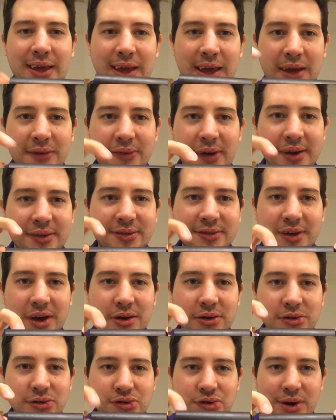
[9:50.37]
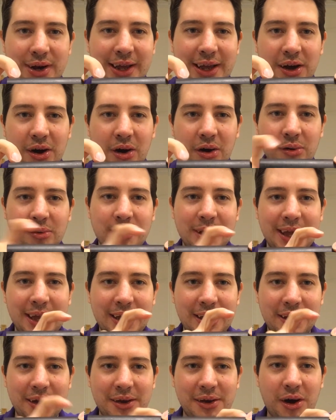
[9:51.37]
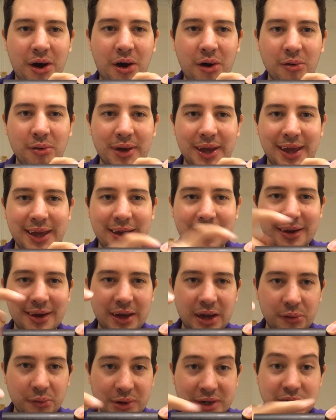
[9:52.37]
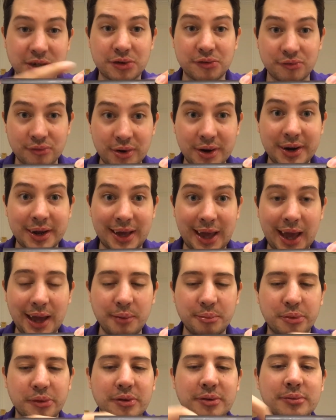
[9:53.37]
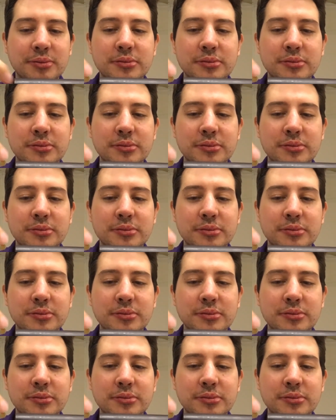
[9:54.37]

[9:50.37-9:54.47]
If I start drilling a hole here and a hole here in which to run a cable,